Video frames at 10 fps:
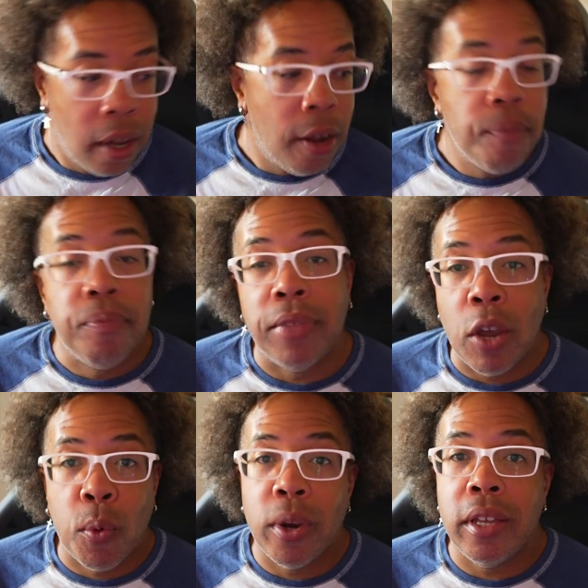They
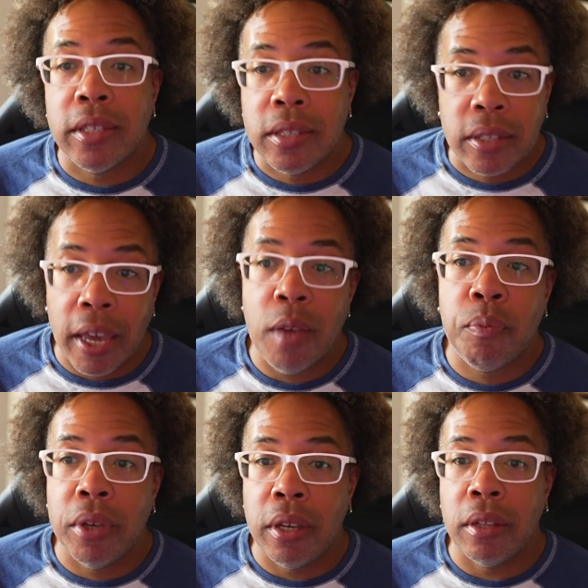were
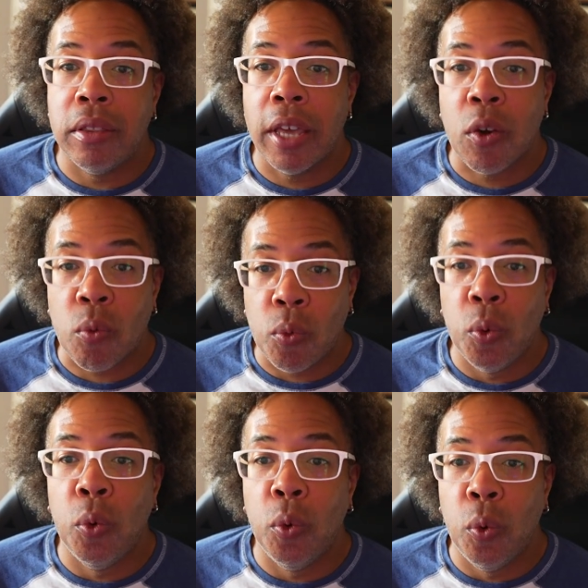escaping their
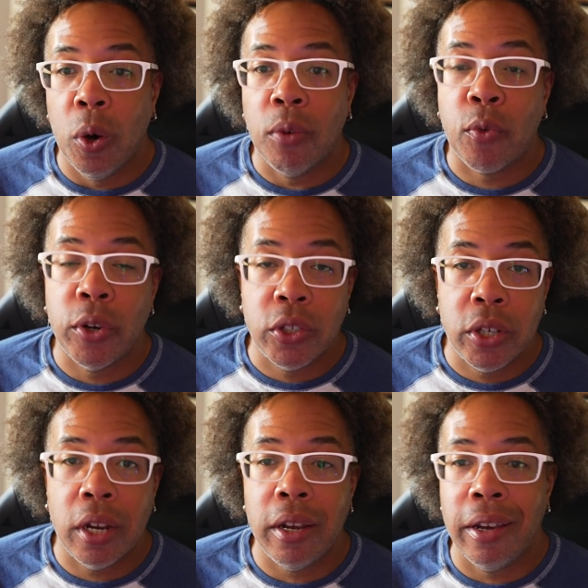rule of
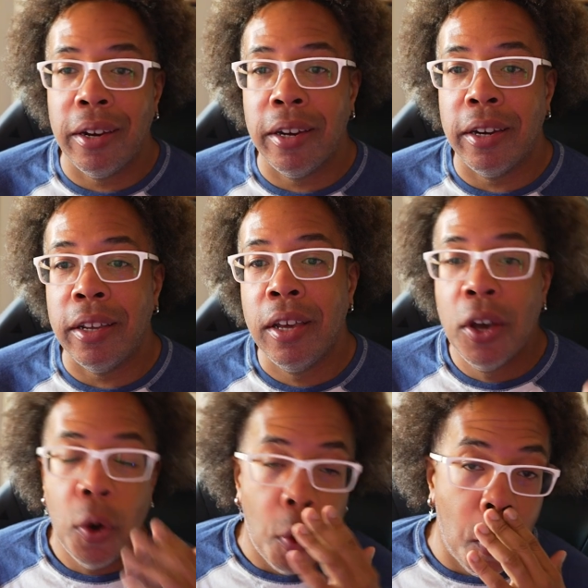Christianity
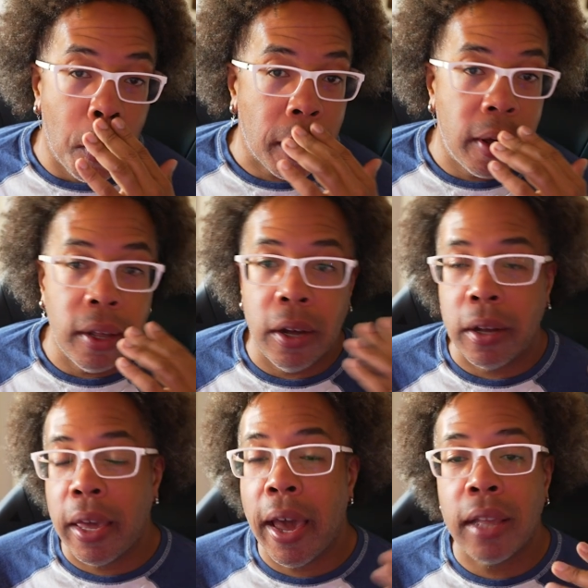or
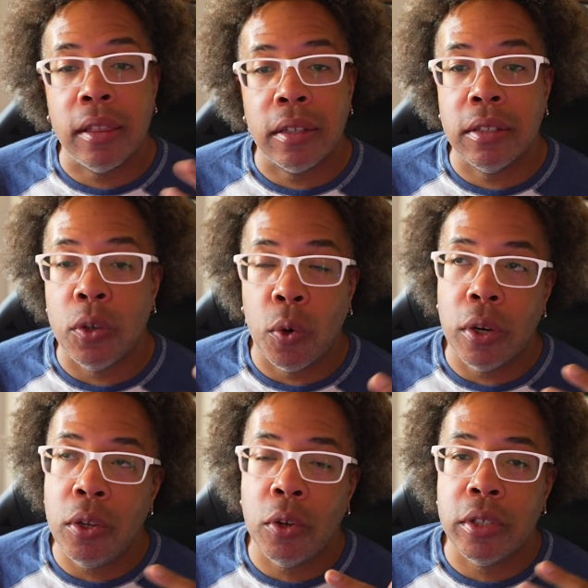Catholics or,
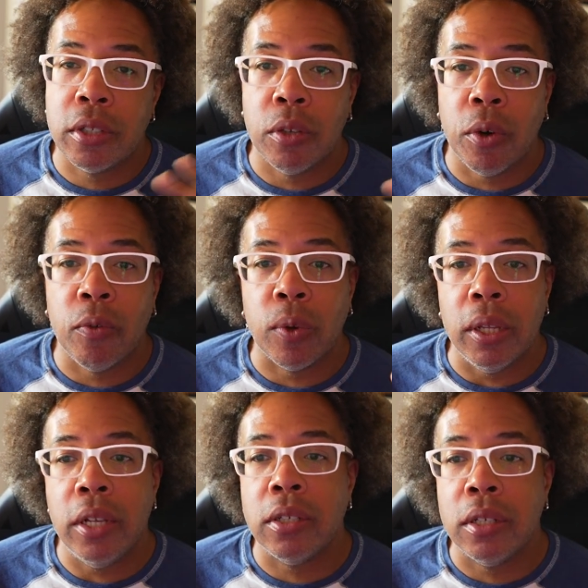you know, just of
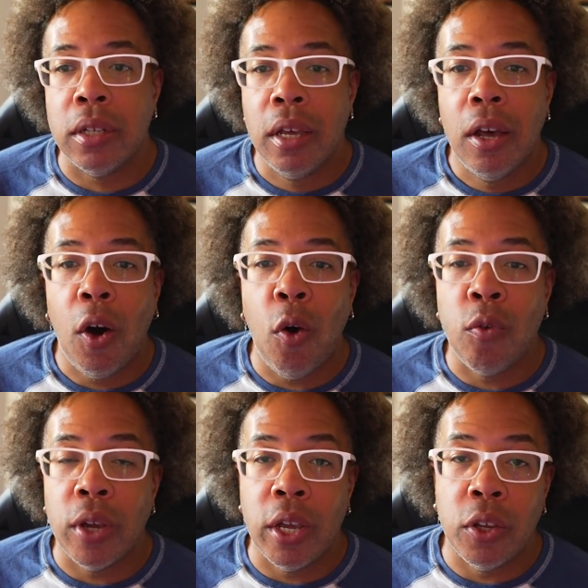religion
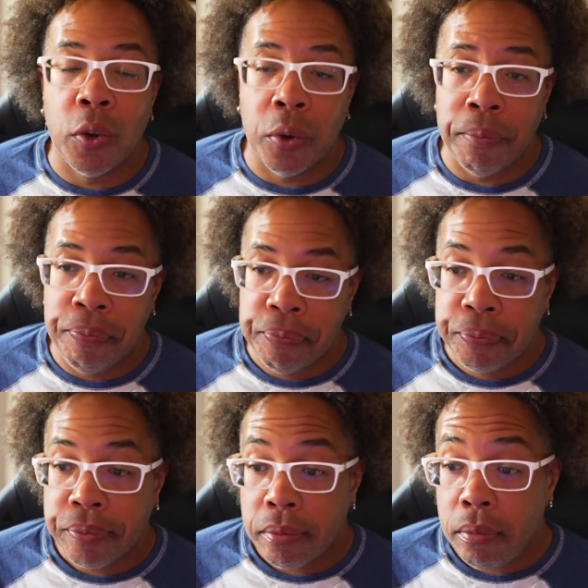over in Europe.
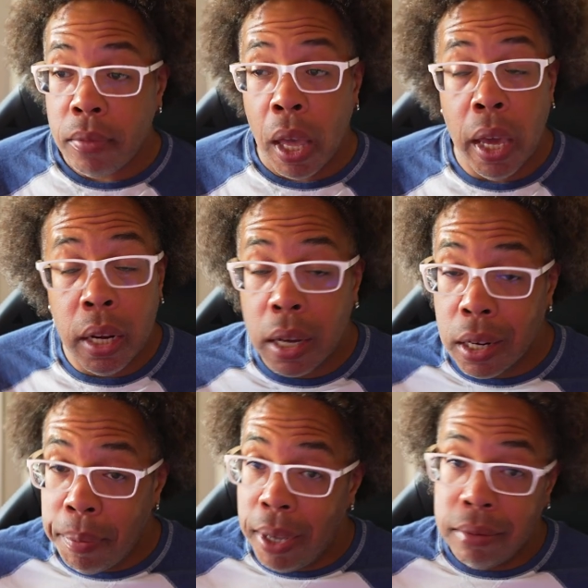And it could
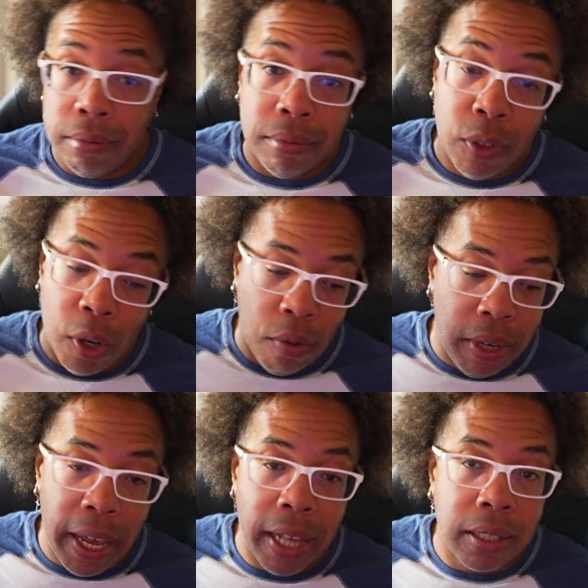have been, you know,
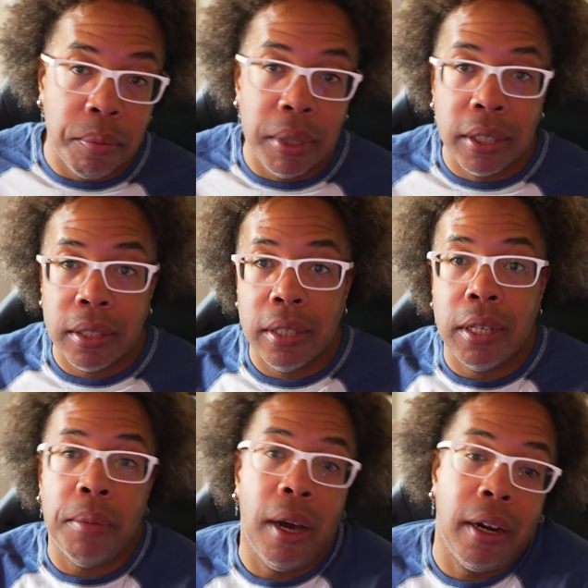they had some malicious
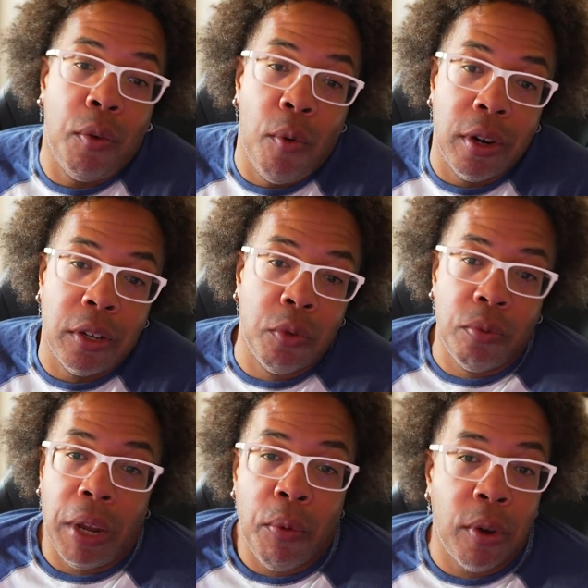intent behind it. They wanted to
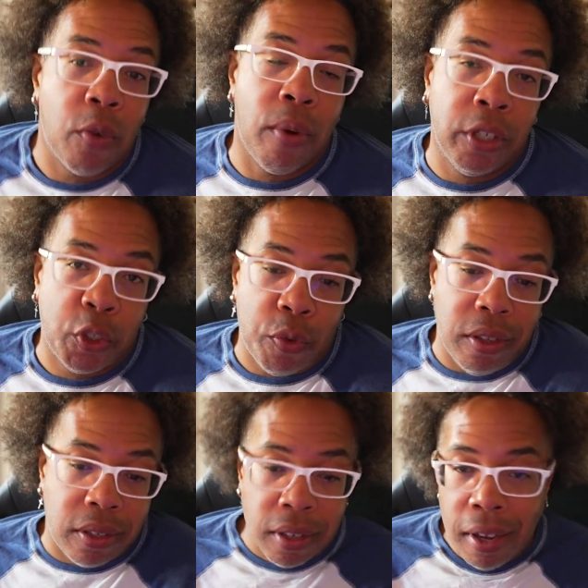run the
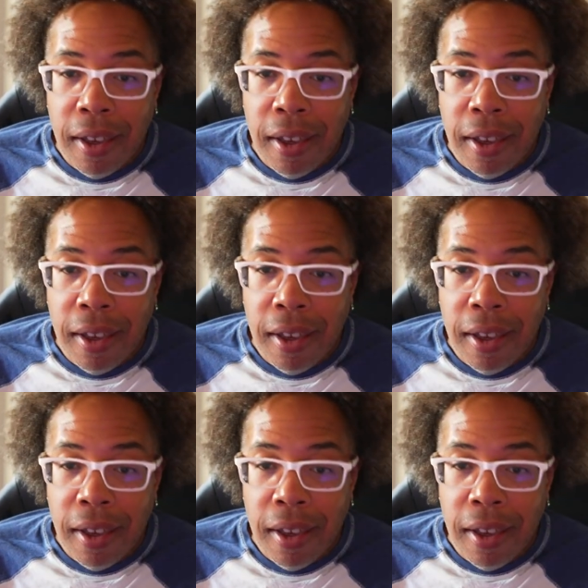streets.